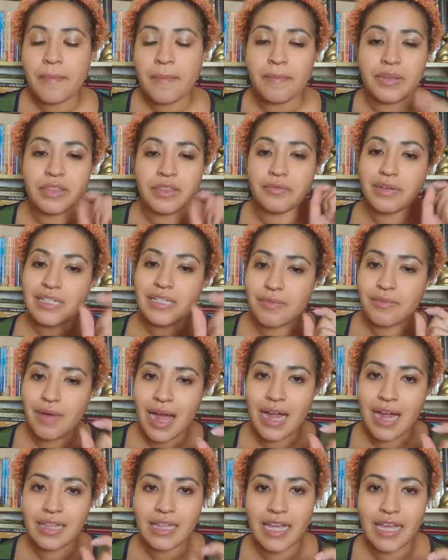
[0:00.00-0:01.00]
but the reason why
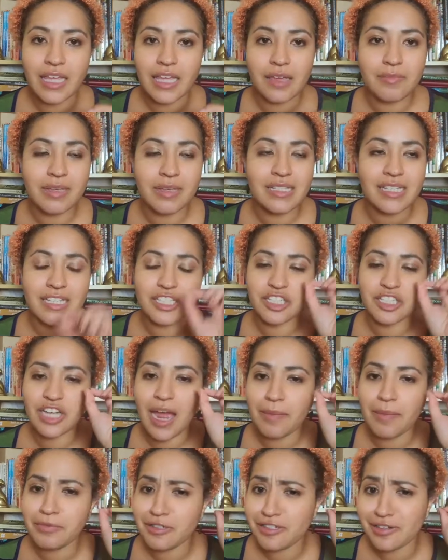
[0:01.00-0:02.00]
I like him is his
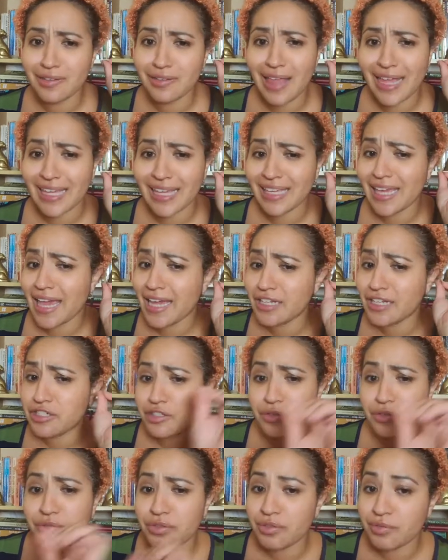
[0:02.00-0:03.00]
chapters are like, yay,
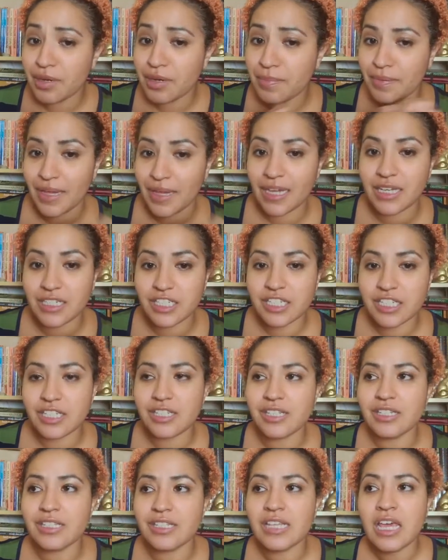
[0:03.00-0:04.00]
two, three
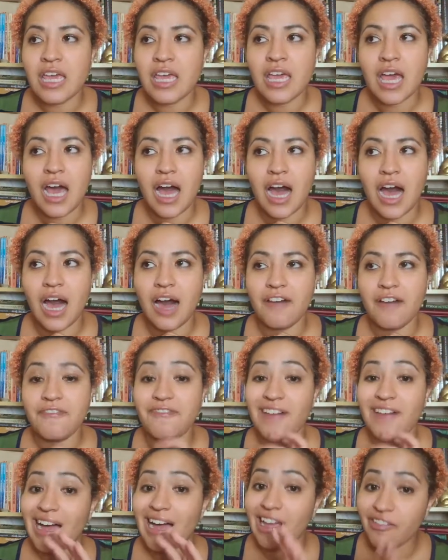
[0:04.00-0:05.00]
pages uh,
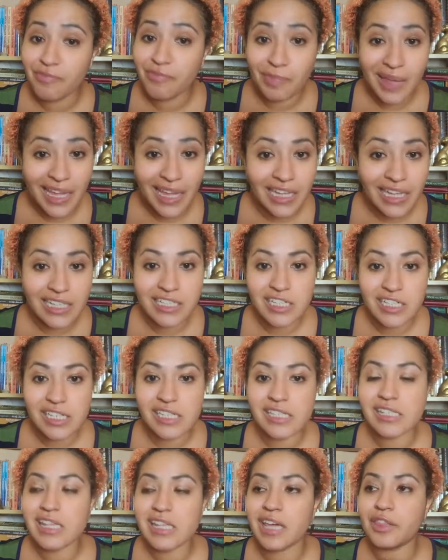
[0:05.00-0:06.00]
five
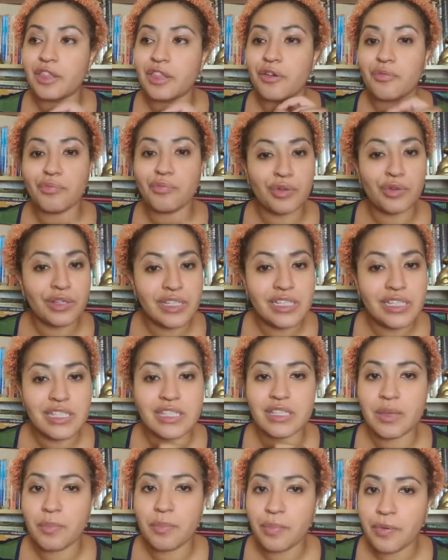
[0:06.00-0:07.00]
pages. Like they're really
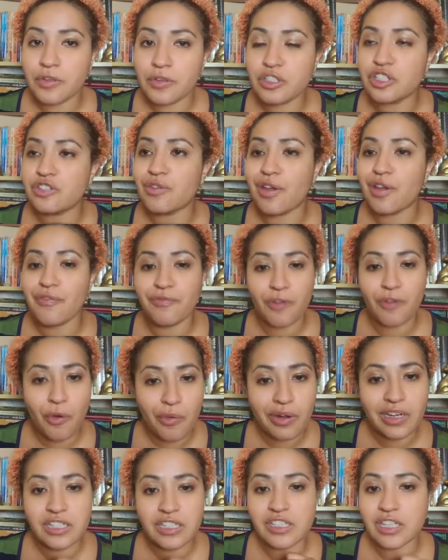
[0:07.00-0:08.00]
simple,
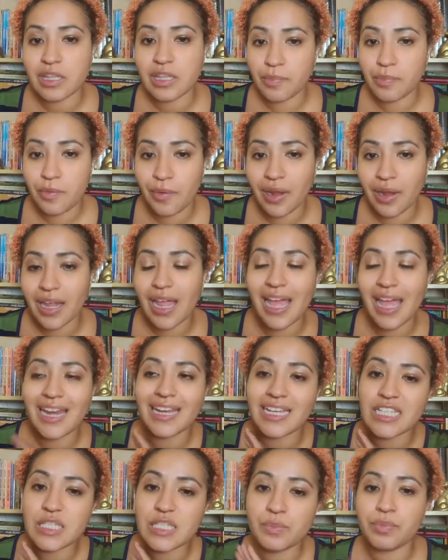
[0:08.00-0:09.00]
straightforward, and to the point, and
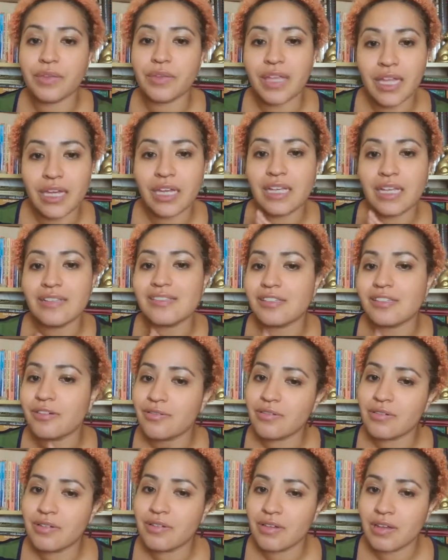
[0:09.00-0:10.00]
explaining
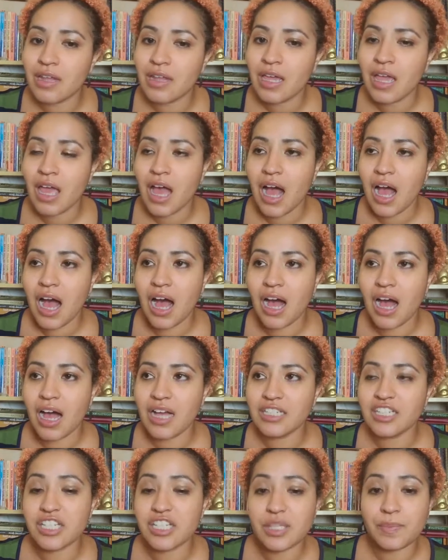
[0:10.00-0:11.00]
certain uh,
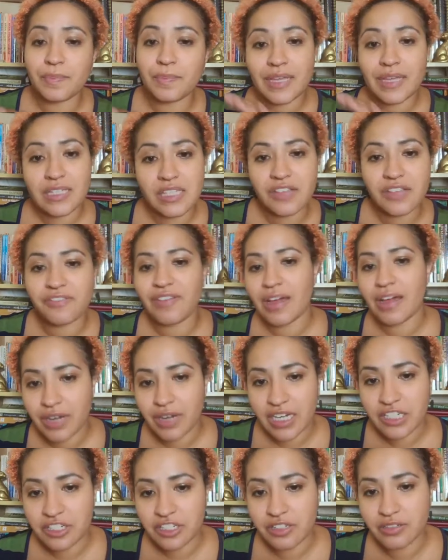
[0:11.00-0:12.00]
just basic
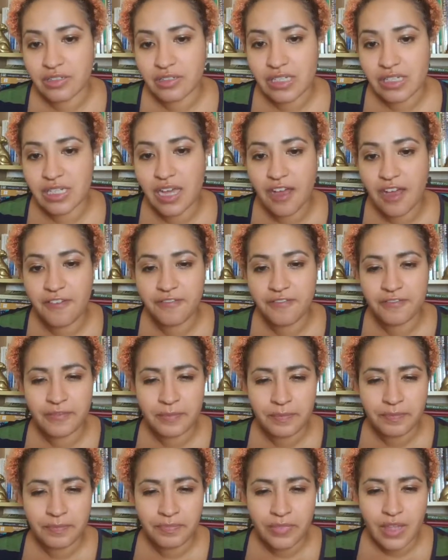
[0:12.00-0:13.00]
foundational stuff.
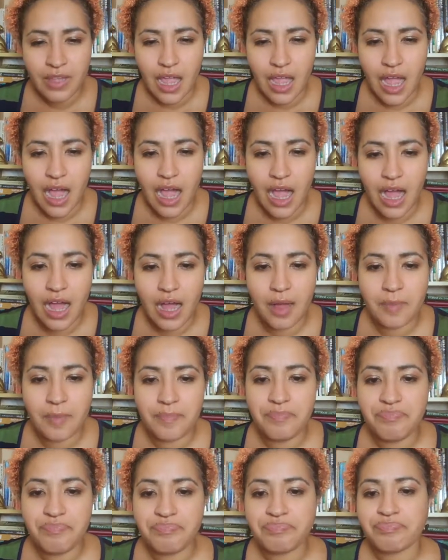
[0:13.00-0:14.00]
Um,